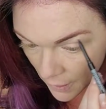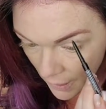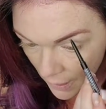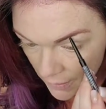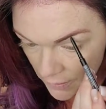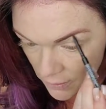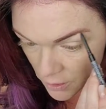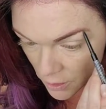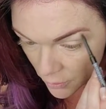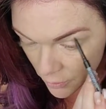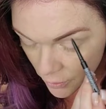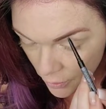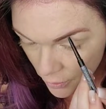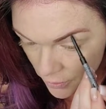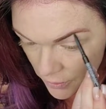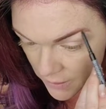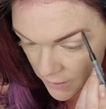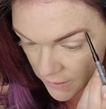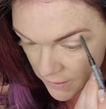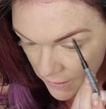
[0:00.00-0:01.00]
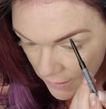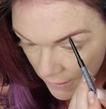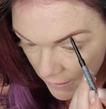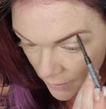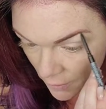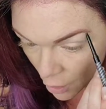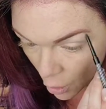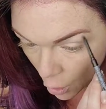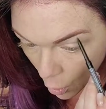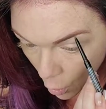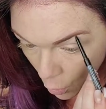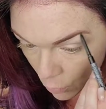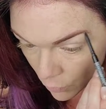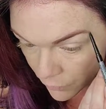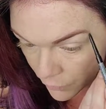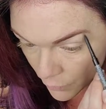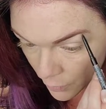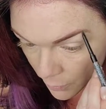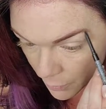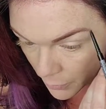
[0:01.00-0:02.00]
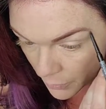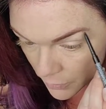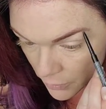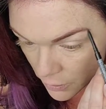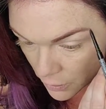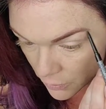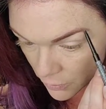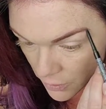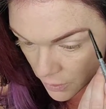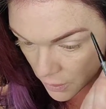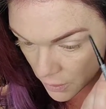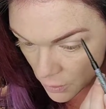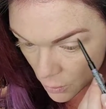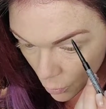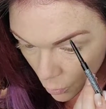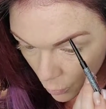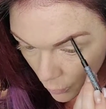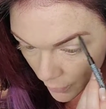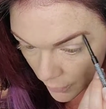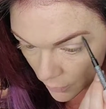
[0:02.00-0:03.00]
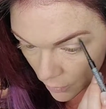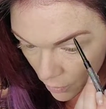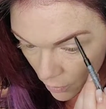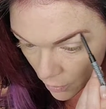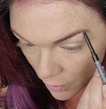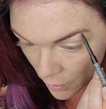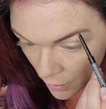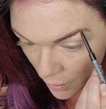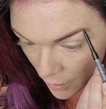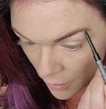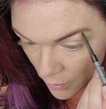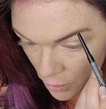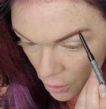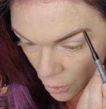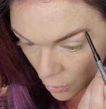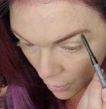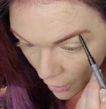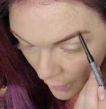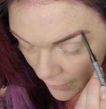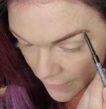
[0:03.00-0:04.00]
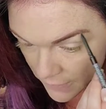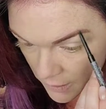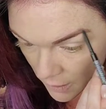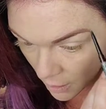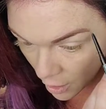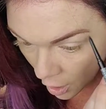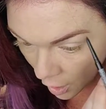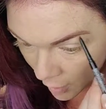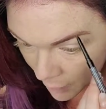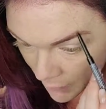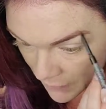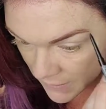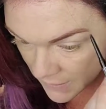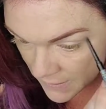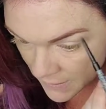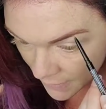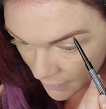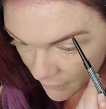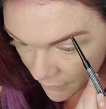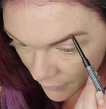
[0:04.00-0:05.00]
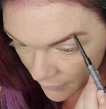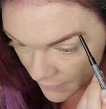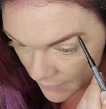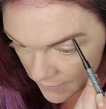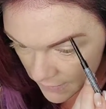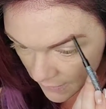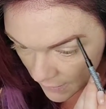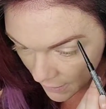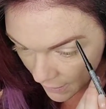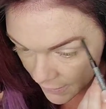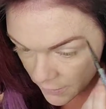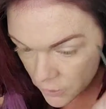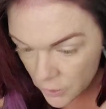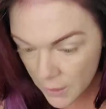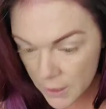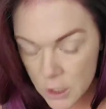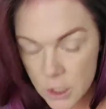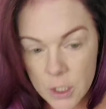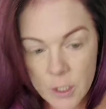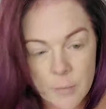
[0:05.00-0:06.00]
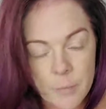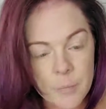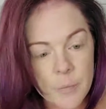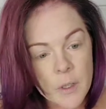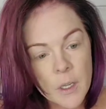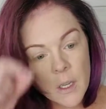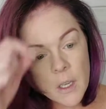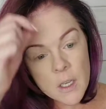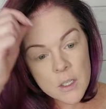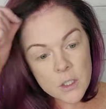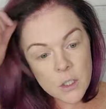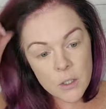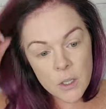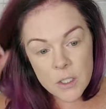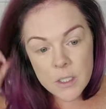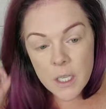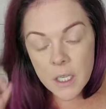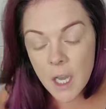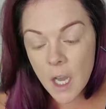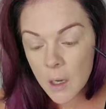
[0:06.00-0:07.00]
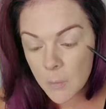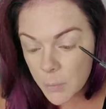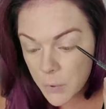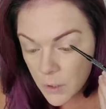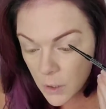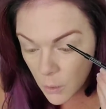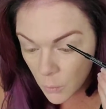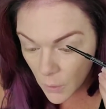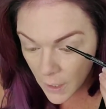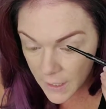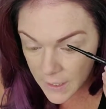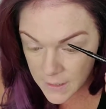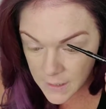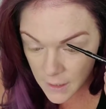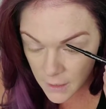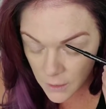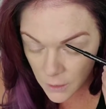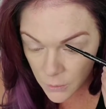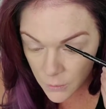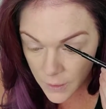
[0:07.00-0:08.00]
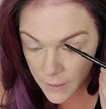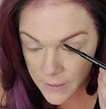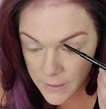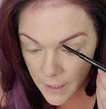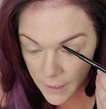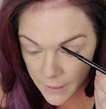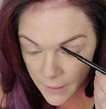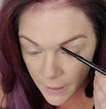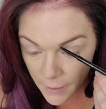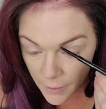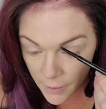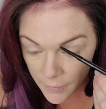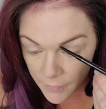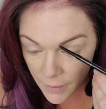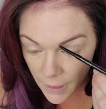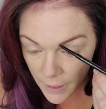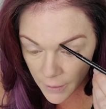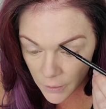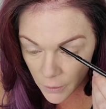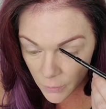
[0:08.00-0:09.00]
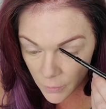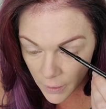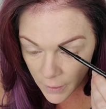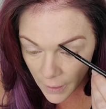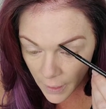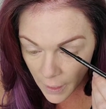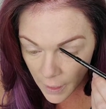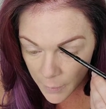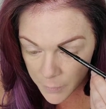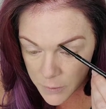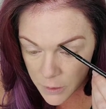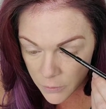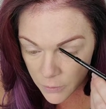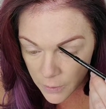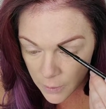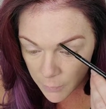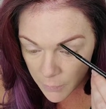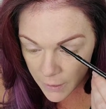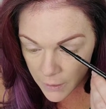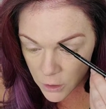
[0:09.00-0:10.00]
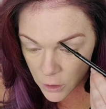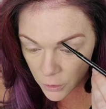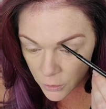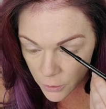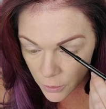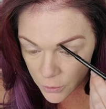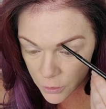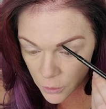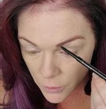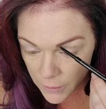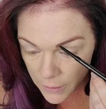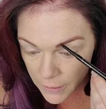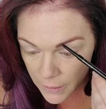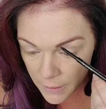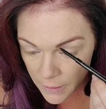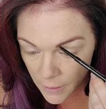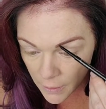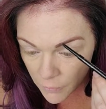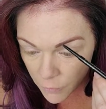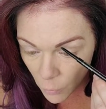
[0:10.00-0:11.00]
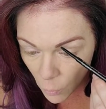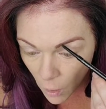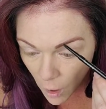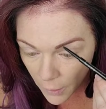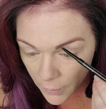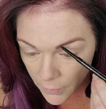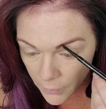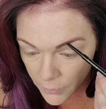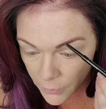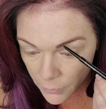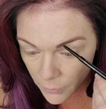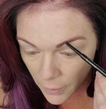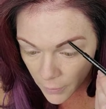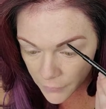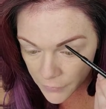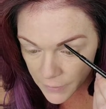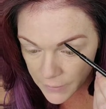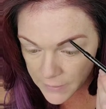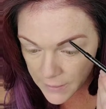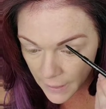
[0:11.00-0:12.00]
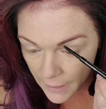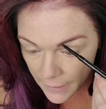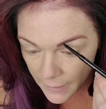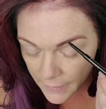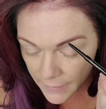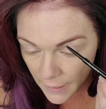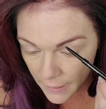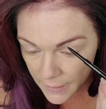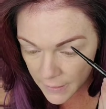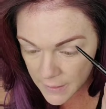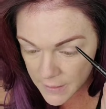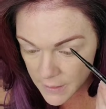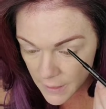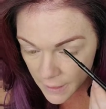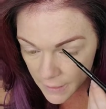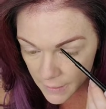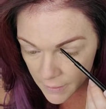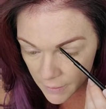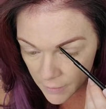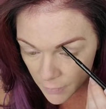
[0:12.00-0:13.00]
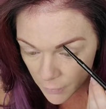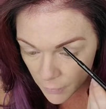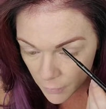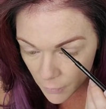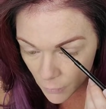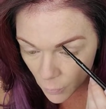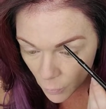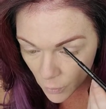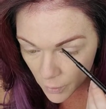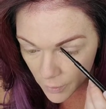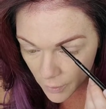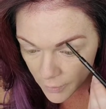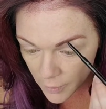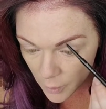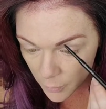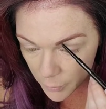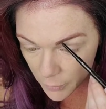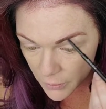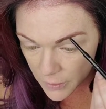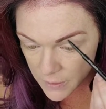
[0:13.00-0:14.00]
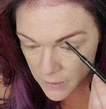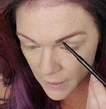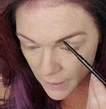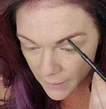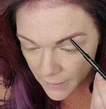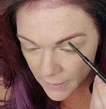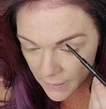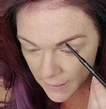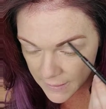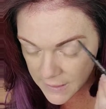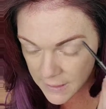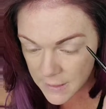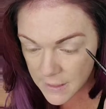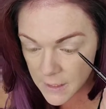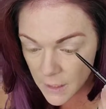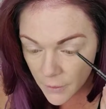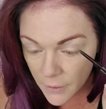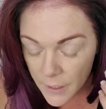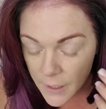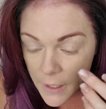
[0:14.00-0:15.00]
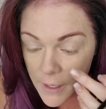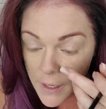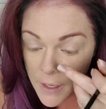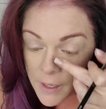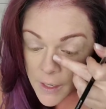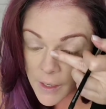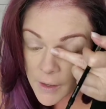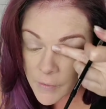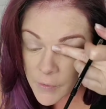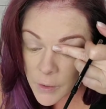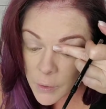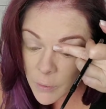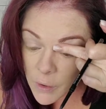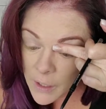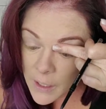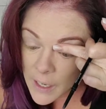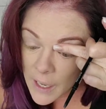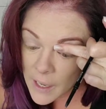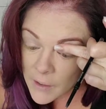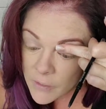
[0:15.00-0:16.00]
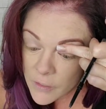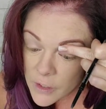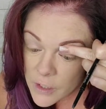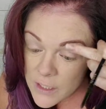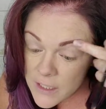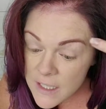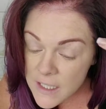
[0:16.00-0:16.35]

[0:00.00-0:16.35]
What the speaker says: And so your skin overproduces oil trying to compensate for the dehydration. So there's a couple of ways that you can take care of that. You can absolutely make sure you're drinking enough water throughout the day. That is like 100% necessary. If you want to have good